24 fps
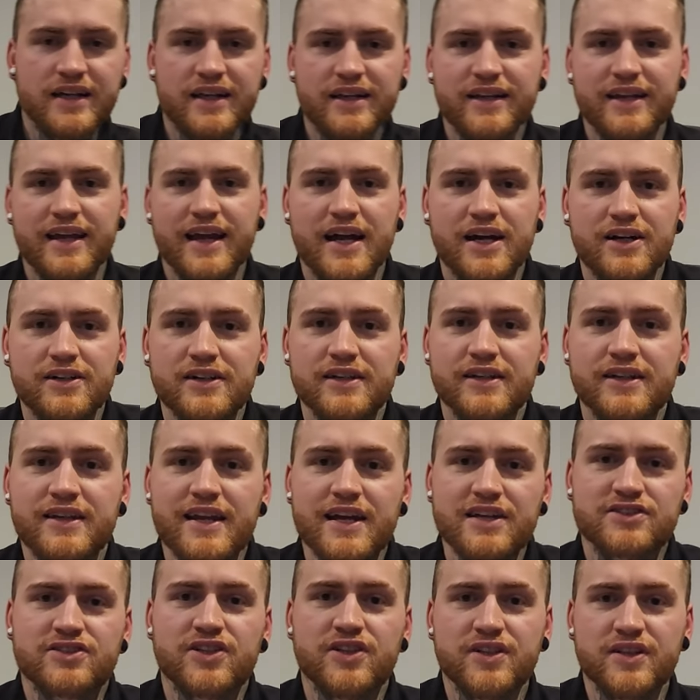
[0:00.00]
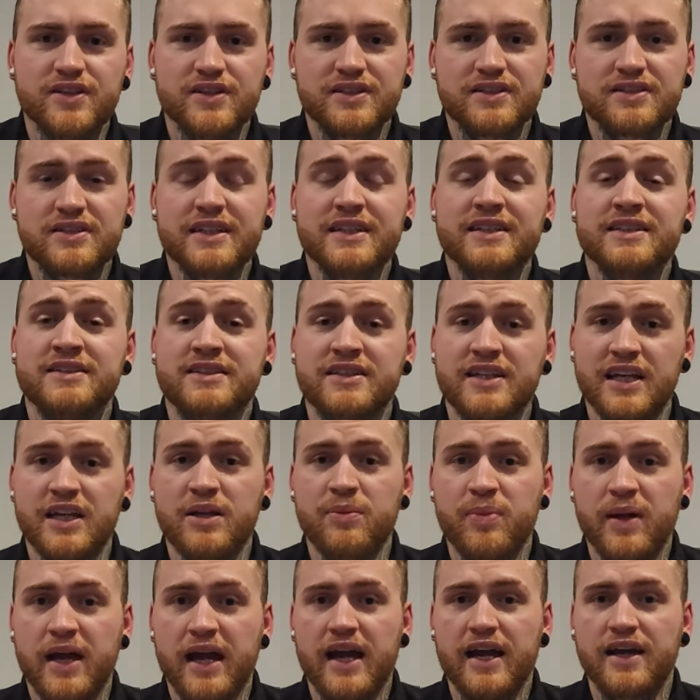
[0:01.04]
Now, next on the list is Diddy
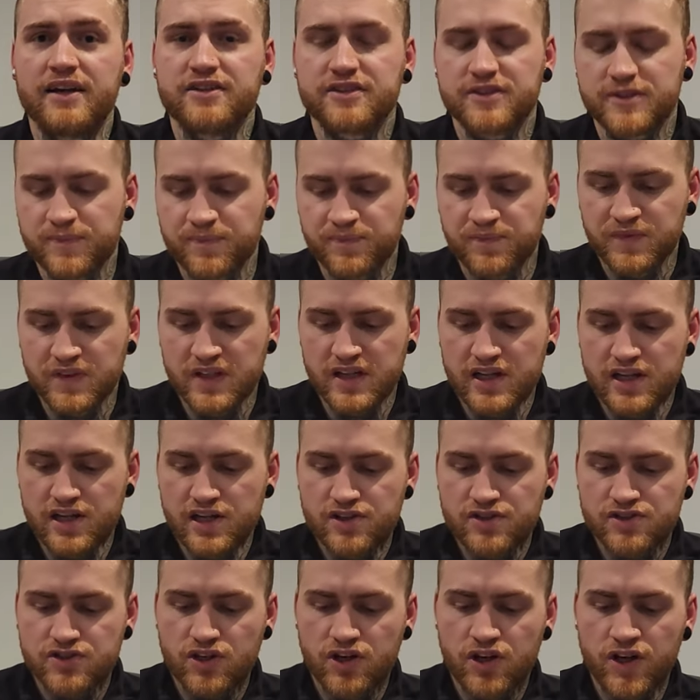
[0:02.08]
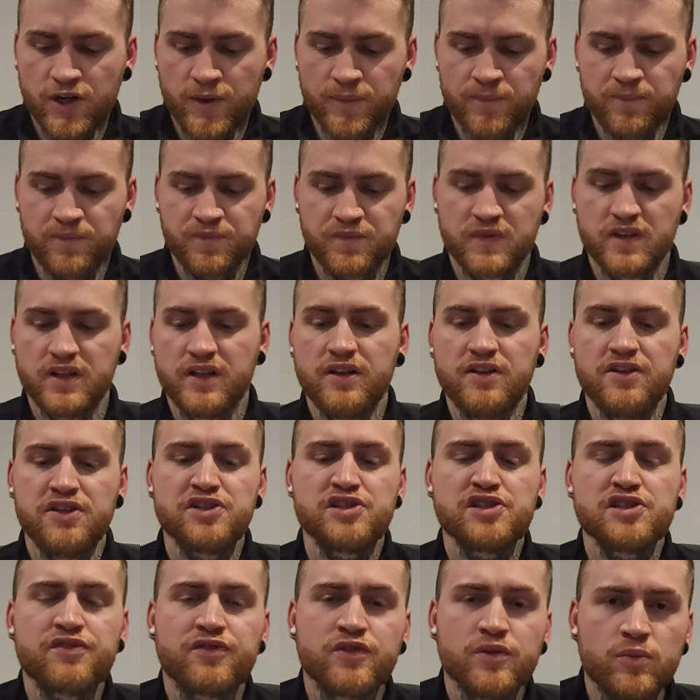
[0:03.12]
Bags. So, this
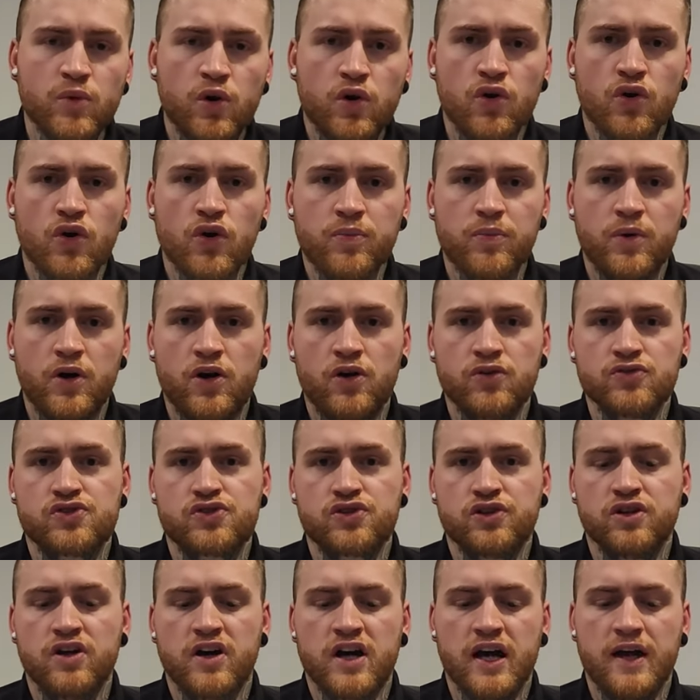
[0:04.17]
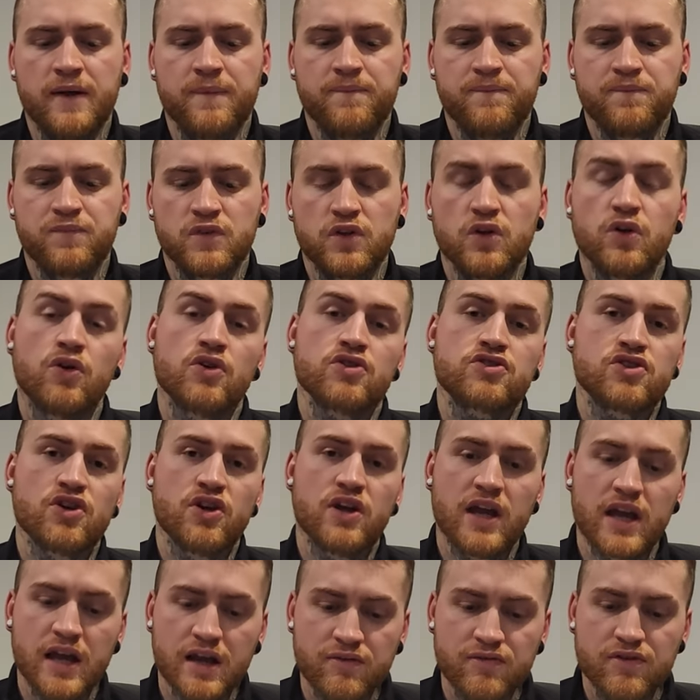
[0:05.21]
is from Orb Ultralight. Also,
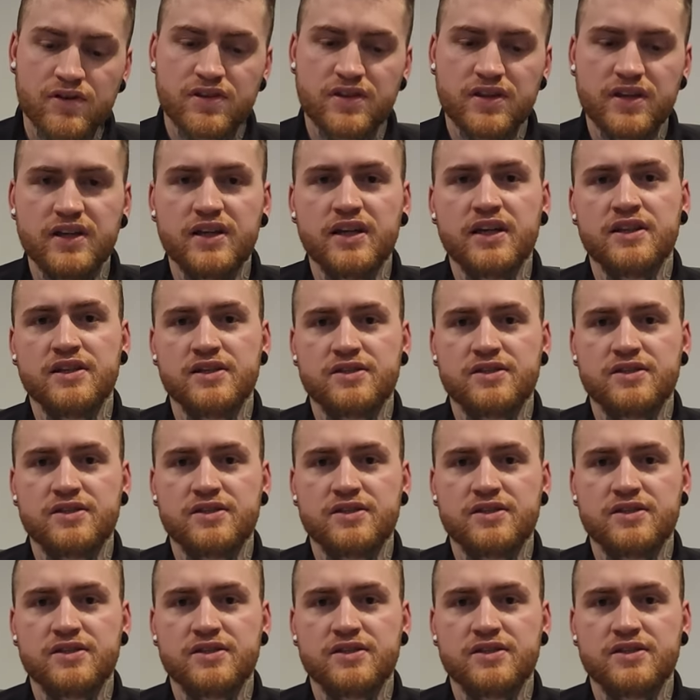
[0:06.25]
everything in